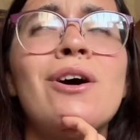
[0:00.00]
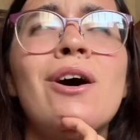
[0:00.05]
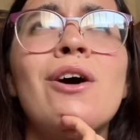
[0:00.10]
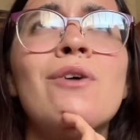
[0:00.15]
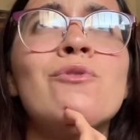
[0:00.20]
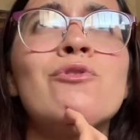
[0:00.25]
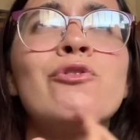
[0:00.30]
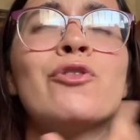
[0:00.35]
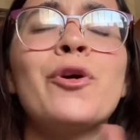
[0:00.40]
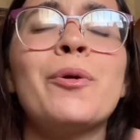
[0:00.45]

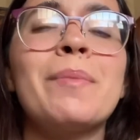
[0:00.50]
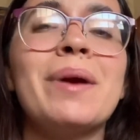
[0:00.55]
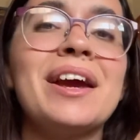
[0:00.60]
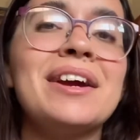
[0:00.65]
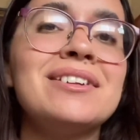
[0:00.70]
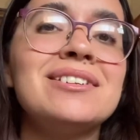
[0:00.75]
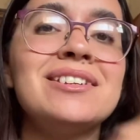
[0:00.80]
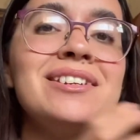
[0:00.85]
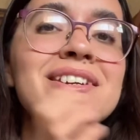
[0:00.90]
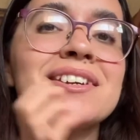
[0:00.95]

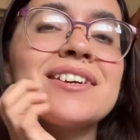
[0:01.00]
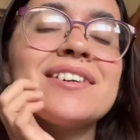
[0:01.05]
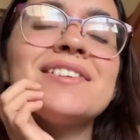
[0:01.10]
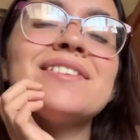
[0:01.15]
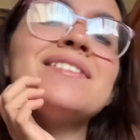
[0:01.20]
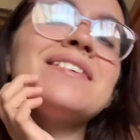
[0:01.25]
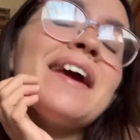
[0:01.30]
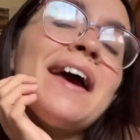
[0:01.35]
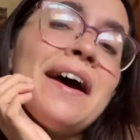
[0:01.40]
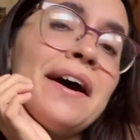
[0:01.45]
romantic as
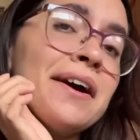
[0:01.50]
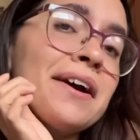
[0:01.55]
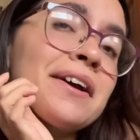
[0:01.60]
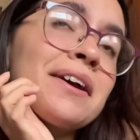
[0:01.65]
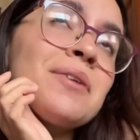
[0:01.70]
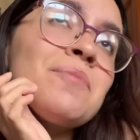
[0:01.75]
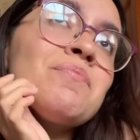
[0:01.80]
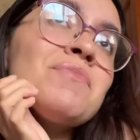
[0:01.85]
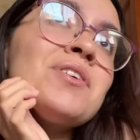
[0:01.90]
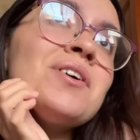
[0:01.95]
heck,
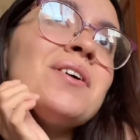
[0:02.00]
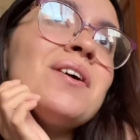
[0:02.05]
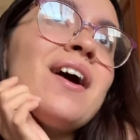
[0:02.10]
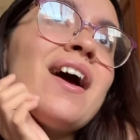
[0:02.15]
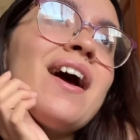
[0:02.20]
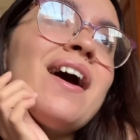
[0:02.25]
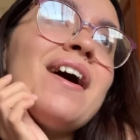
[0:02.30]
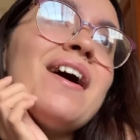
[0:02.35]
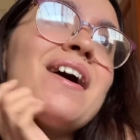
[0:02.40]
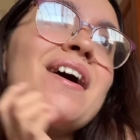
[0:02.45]

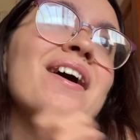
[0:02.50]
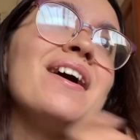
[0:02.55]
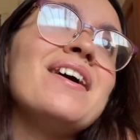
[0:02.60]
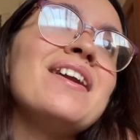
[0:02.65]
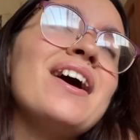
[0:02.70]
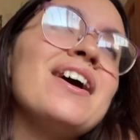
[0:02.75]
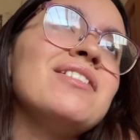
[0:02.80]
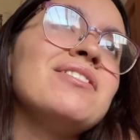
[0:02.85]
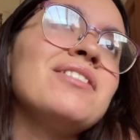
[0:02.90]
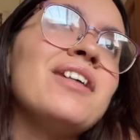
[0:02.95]
and
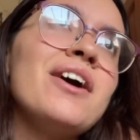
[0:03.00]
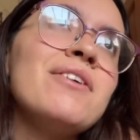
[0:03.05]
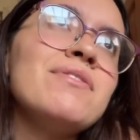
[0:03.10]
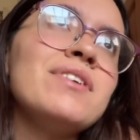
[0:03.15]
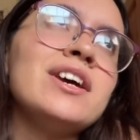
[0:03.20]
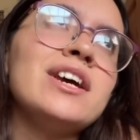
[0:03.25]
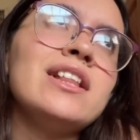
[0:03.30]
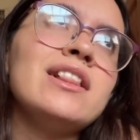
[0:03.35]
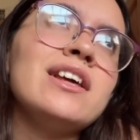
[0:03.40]
I love it.